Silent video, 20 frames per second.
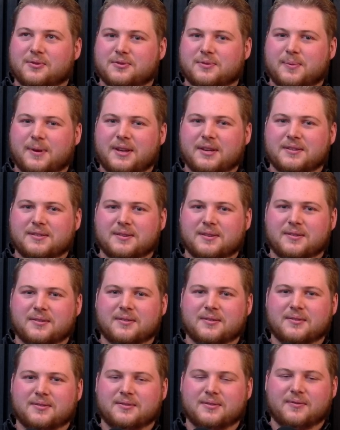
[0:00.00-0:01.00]
space
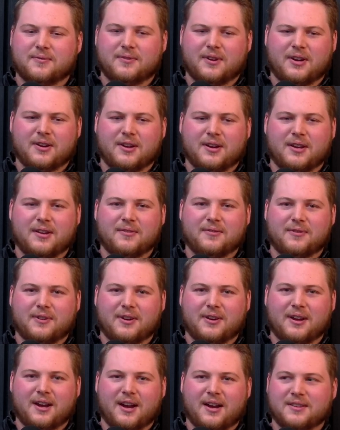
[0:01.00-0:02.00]
and very,
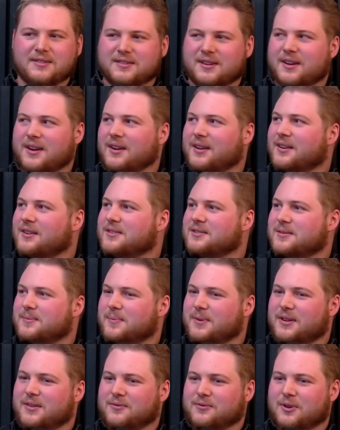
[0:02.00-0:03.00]
very high tech. It's
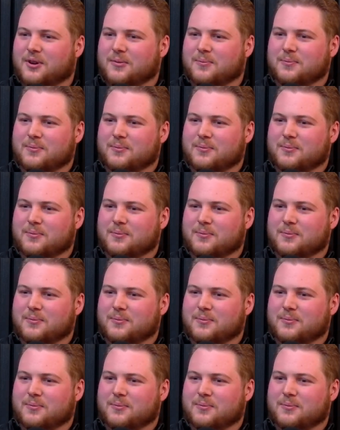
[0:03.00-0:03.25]
being run